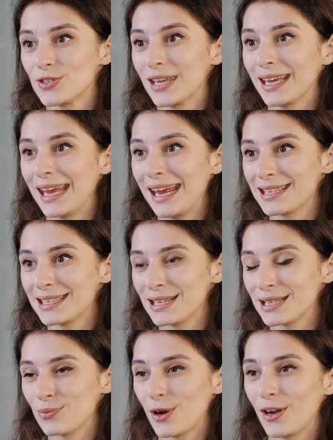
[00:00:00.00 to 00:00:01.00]

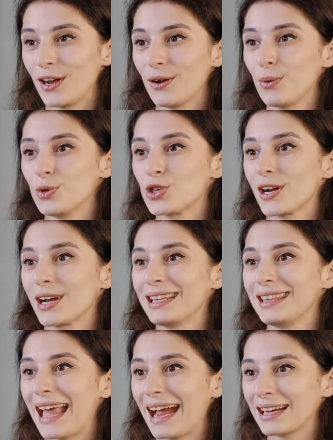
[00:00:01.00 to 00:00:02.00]
cases where which are
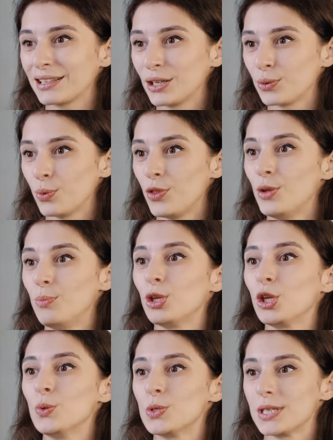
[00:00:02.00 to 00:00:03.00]
connected with the
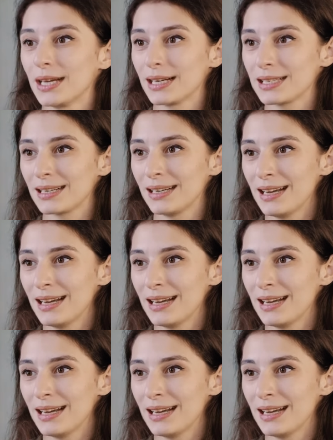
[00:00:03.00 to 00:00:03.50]
music.